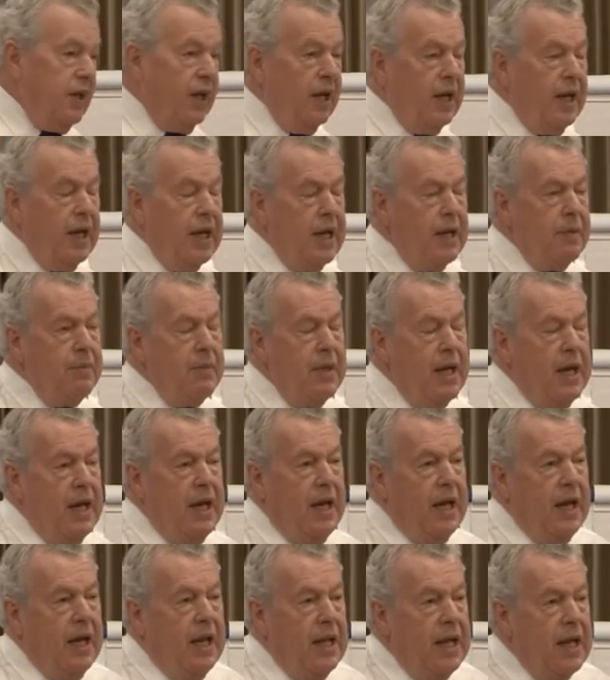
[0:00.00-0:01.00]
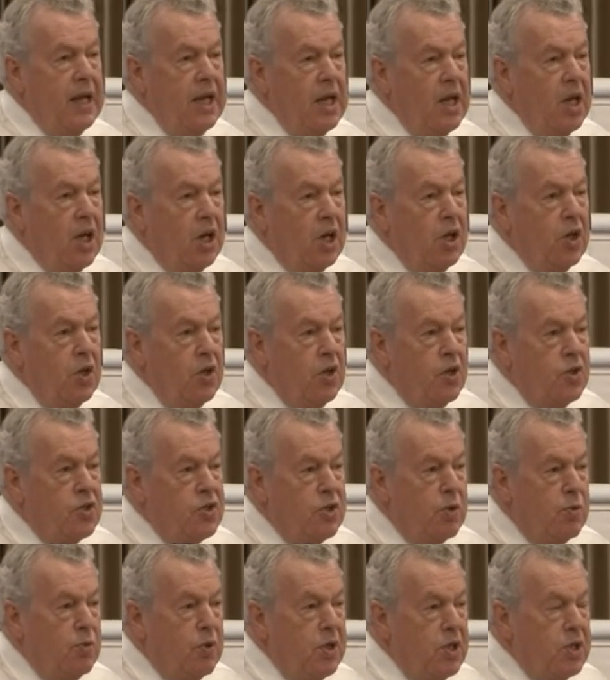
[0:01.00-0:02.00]
and that includes
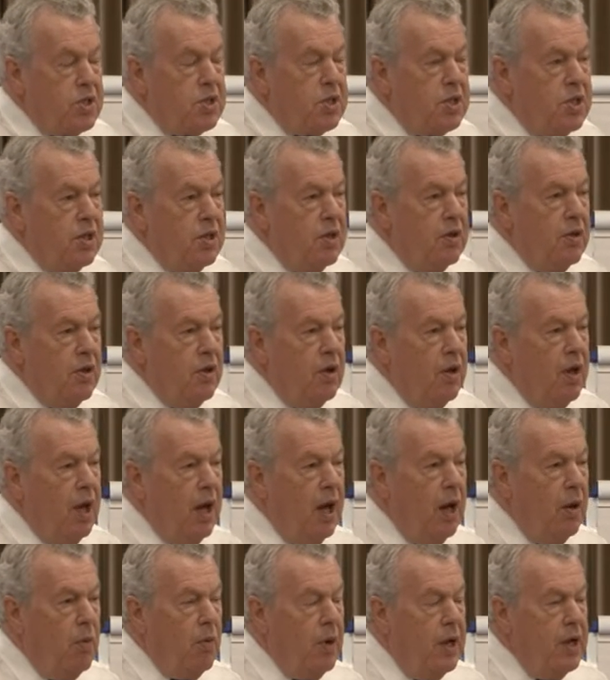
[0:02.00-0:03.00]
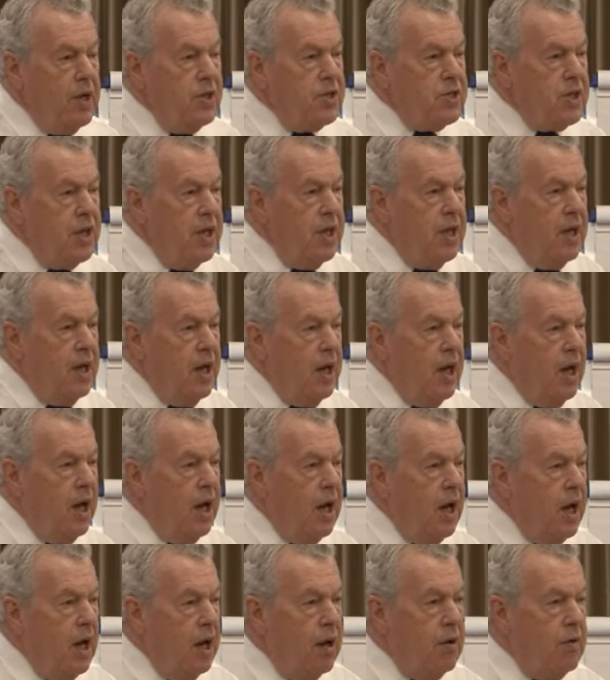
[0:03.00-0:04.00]
the worst ones
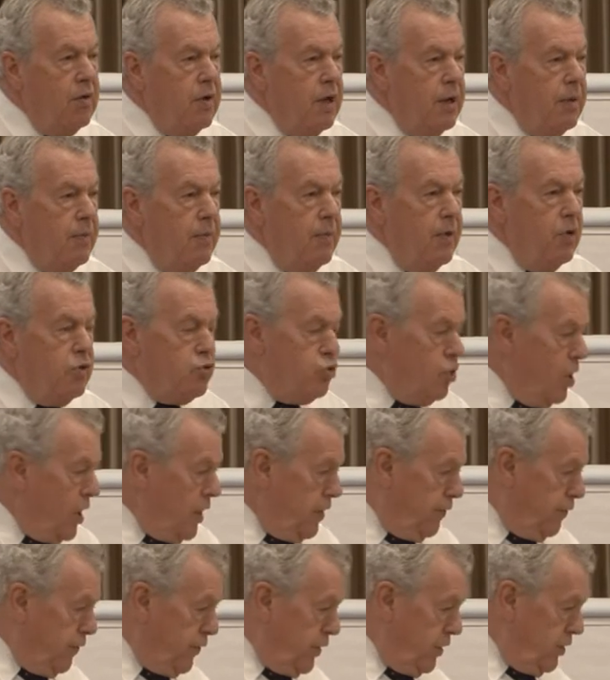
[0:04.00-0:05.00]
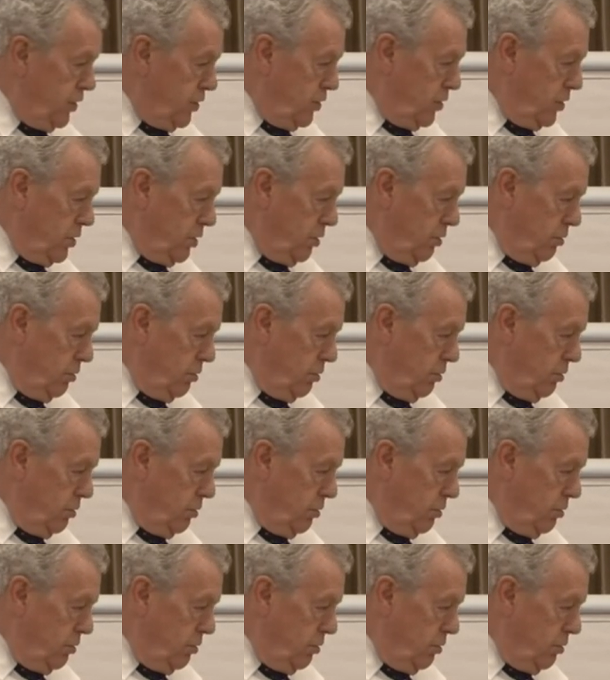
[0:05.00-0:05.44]
are dried fruits.